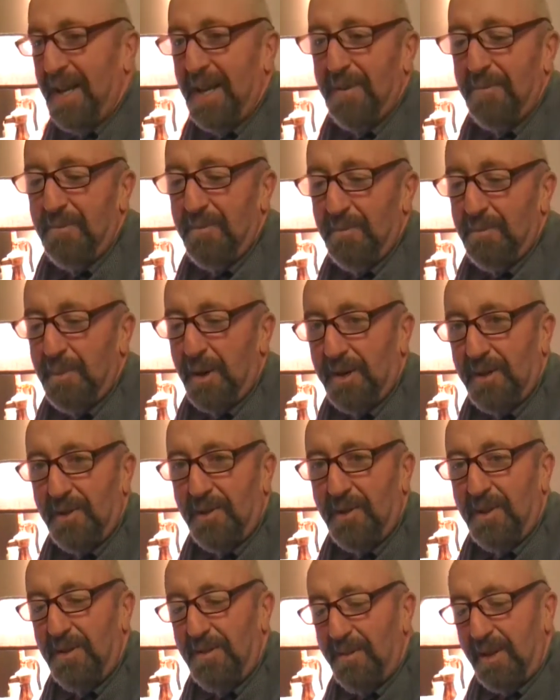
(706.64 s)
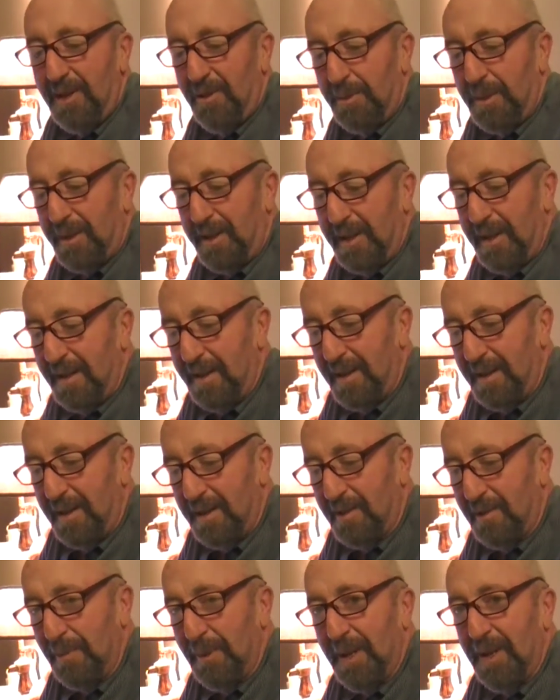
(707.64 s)
I'm practicing on Facebook
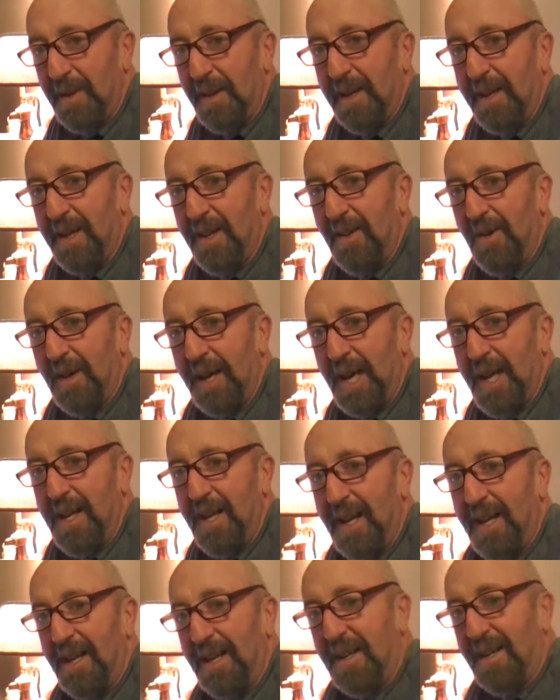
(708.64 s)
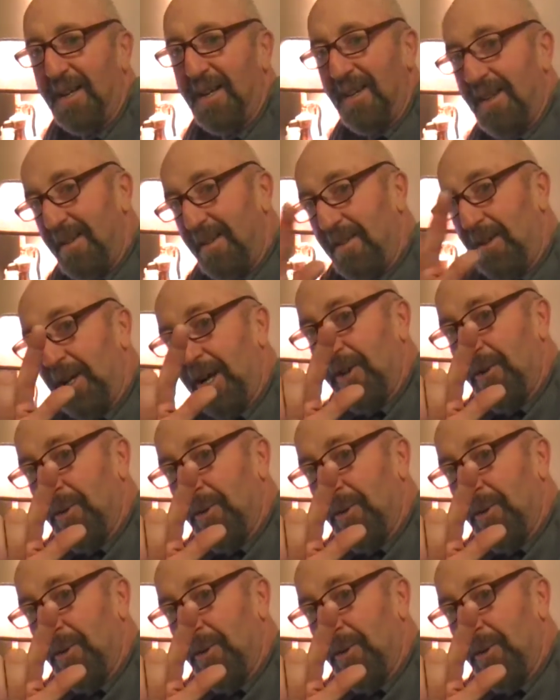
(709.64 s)
and spin. Okay, and you guys